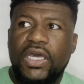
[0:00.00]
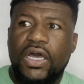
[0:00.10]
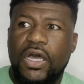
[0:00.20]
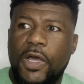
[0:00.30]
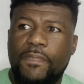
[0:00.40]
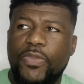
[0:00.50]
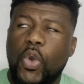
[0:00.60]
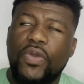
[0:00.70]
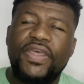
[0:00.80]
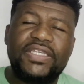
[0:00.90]

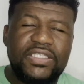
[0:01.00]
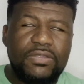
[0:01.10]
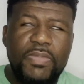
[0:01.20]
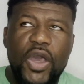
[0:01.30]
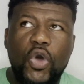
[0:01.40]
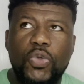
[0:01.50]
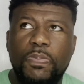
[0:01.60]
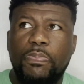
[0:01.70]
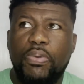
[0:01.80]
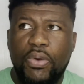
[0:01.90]
or they
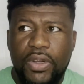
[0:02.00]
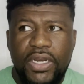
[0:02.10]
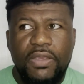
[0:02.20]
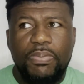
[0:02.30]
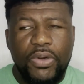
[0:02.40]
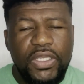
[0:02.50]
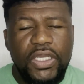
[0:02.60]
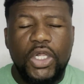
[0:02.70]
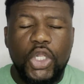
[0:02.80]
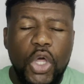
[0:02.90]
smelled pretty
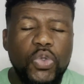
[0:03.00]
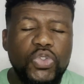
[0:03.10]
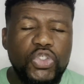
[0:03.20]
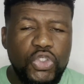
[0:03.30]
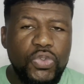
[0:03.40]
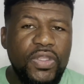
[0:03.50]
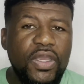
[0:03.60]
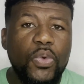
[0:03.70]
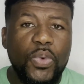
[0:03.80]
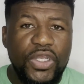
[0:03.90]
close to
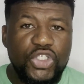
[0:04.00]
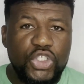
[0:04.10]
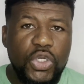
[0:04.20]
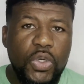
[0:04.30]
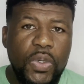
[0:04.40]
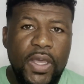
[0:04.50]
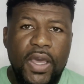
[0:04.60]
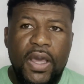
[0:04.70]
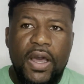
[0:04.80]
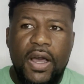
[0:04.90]
the original.
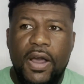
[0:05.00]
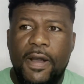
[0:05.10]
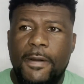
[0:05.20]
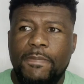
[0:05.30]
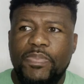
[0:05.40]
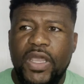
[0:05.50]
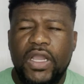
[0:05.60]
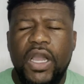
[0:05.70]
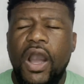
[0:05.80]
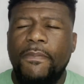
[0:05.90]

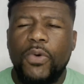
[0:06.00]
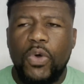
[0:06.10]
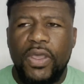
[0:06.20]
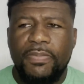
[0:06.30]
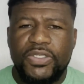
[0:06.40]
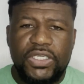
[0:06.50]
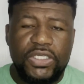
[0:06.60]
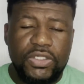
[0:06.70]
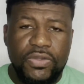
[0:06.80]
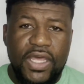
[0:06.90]
A couple in
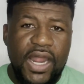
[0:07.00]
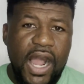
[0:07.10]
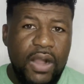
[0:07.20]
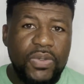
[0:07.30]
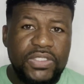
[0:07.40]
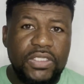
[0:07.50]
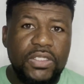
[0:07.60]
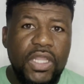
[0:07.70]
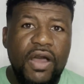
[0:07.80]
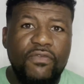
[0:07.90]
particular that I was
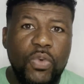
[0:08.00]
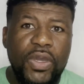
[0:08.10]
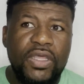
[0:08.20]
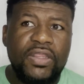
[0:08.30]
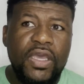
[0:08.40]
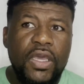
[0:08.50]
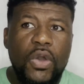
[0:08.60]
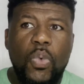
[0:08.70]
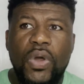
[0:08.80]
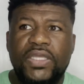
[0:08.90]
in love with
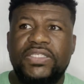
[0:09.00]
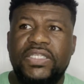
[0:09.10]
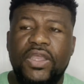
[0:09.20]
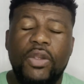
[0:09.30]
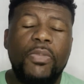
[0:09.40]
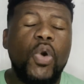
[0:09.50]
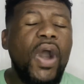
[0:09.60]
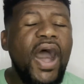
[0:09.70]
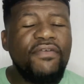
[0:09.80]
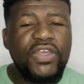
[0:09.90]
was their
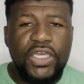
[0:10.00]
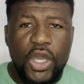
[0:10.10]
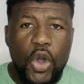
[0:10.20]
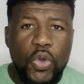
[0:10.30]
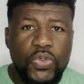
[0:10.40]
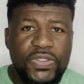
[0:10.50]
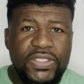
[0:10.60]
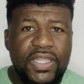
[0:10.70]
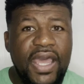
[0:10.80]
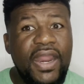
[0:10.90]
Mojave
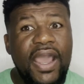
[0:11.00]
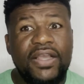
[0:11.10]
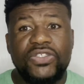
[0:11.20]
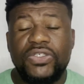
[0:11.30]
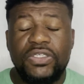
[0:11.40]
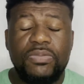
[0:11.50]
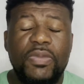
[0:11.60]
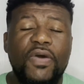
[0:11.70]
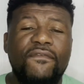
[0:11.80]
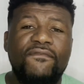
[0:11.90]
Ghost. That actually
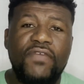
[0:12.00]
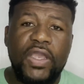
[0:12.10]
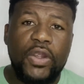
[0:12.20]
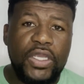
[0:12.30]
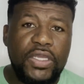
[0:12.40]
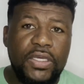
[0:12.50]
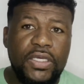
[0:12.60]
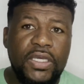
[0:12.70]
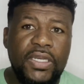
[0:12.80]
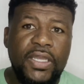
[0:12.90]
smelled very
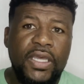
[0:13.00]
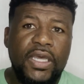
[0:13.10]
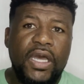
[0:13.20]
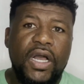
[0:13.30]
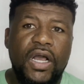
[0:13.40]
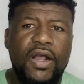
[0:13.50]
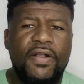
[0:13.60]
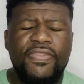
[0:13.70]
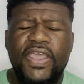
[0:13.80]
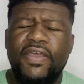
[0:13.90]
good.
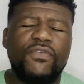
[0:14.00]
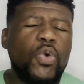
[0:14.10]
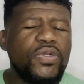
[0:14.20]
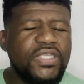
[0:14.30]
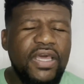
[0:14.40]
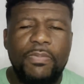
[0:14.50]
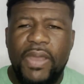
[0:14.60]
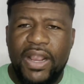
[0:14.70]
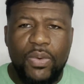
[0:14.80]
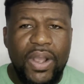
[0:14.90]
They of course had a
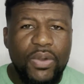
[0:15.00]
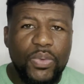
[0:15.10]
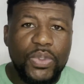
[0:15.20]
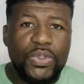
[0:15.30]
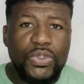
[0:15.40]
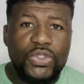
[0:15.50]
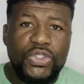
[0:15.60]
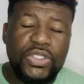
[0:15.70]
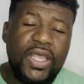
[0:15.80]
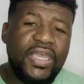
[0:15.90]
Baccarat
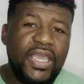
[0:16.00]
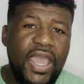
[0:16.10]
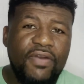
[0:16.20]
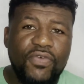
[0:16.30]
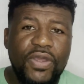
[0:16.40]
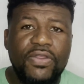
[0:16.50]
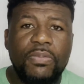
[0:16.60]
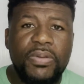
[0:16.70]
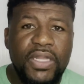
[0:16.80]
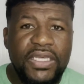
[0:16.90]
Rouge like every
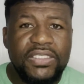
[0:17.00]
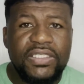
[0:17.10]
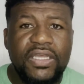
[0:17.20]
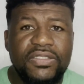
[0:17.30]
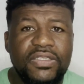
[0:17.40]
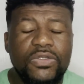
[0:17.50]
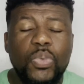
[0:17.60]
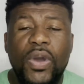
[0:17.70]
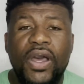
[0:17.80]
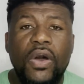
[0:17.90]
other place does
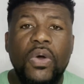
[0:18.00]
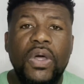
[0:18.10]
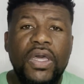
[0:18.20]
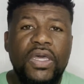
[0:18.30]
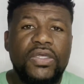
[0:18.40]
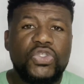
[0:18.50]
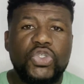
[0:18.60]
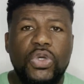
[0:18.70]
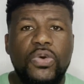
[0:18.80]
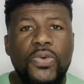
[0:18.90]
as well.
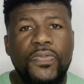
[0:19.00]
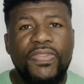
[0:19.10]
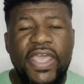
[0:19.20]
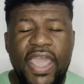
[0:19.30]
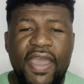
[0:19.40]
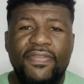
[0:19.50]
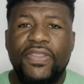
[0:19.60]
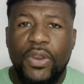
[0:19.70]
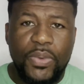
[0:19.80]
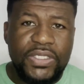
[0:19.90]
So they had
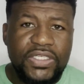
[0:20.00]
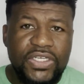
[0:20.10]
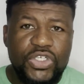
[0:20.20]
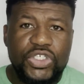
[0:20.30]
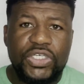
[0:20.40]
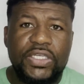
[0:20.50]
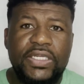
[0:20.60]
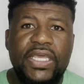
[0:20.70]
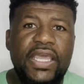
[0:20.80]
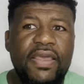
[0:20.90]
their
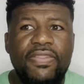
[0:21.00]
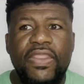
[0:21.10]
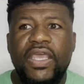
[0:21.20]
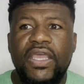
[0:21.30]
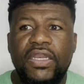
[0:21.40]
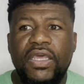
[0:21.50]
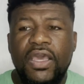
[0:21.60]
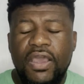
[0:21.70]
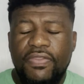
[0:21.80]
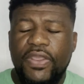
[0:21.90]
rendition, and then
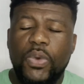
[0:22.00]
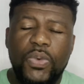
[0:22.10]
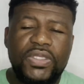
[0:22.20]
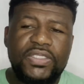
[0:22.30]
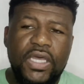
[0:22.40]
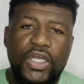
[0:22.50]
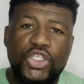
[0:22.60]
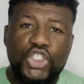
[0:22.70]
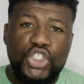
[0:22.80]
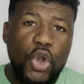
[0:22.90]
there was a
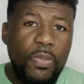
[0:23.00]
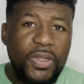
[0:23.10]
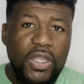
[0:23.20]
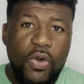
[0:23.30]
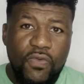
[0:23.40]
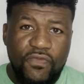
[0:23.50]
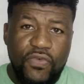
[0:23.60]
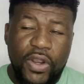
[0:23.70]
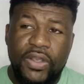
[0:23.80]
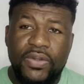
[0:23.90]
Jo Malone
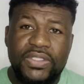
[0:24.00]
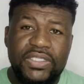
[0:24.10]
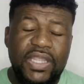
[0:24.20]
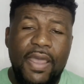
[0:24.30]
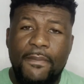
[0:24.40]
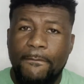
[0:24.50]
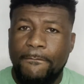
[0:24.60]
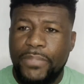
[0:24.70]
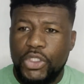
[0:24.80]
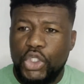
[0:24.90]
fragrance
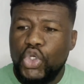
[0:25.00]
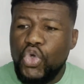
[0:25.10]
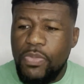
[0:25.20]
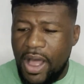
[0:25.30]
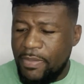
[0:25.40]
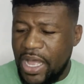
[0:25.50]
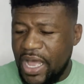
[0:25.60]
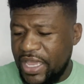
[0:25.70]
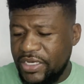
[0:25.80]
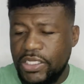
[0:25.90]
that blew my
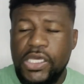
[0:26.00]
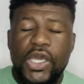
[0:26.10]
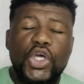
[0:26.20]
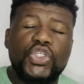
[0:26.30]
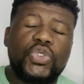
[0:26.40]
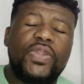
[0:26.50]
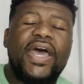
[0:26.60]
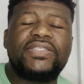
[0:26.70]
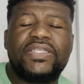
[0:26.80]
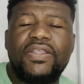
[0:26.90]
mind. So
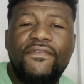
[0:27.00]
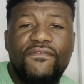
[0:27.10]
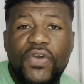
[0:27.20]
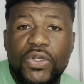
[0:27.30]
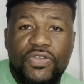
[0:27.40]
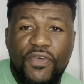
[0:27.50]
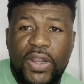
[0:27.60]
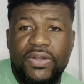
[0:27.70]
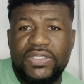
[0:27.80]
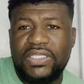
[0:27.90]
that's the first
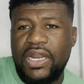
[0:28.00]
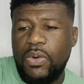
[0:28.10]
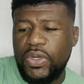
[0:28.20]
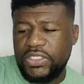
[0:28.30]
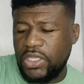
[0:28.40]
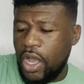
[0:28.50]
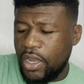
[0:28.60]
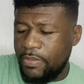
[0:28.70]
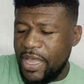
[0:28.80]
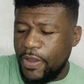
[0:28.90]
fragrance that I want to
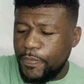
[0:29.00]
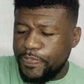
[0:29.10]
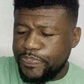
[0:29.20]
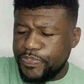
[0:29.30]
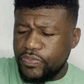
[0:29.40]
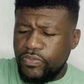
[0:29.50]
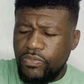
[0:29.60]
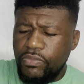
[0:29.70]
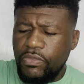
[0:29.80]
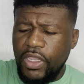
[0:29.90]
talk about.
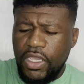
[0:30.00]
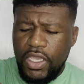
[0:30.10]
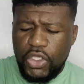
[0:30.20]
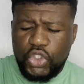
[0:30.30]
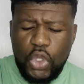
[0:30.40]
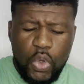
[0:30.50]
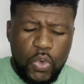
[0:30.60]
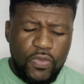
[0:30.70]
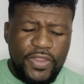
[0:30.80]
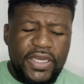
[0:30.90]

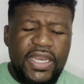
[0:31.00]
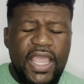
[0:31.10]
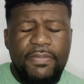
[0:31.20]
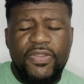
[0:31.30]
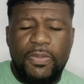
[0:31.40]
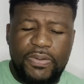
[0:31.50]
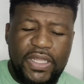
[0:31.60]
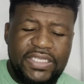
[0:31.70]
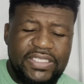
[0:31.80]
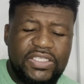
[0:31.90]
So the name of the
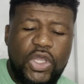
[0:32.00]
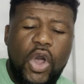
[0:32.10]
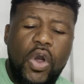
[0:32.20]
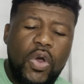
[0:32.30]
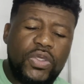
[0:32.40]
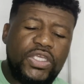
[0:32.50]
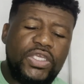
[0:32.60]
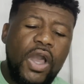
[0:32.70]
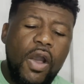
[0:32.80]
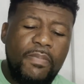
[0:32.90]
place is called
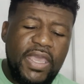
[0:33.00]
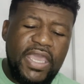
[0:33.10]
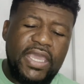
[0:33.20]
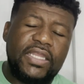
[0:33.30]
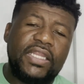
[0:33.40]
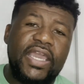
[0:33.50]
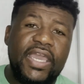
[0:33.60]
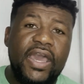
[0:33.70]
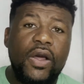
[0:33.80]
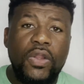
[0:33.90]
Yom and
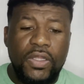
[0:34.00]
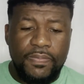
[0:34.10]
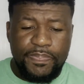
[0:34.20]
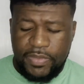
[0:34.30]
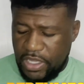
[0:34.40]
Layl,